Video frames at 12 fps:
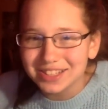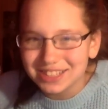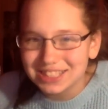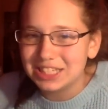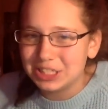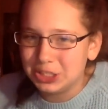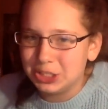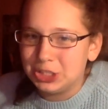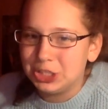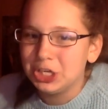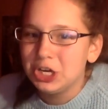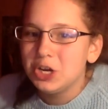
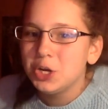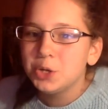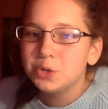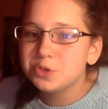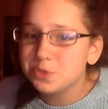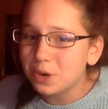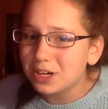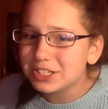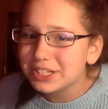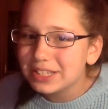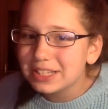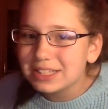sister who's
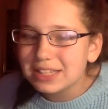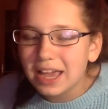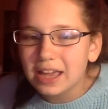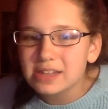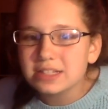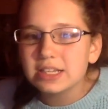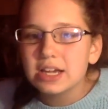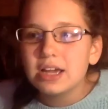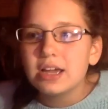watching this, and